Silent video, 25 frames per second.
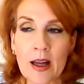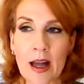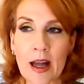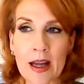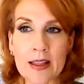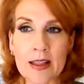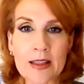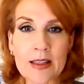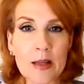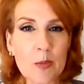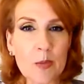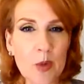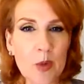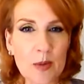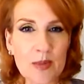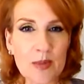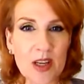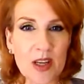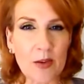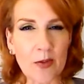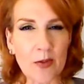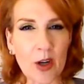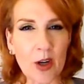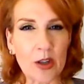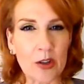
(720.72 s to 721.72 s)
And
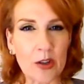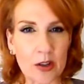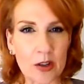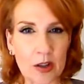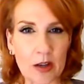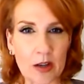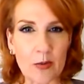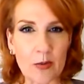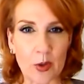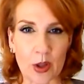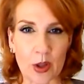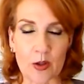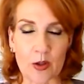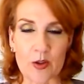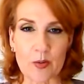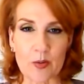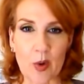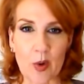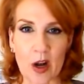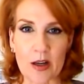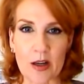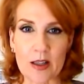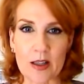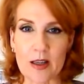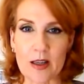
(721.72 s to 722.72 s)
sometimes I fall in love with those
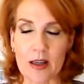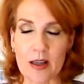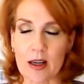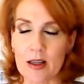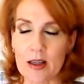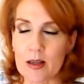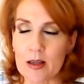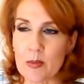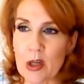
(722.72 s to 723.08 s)
products again.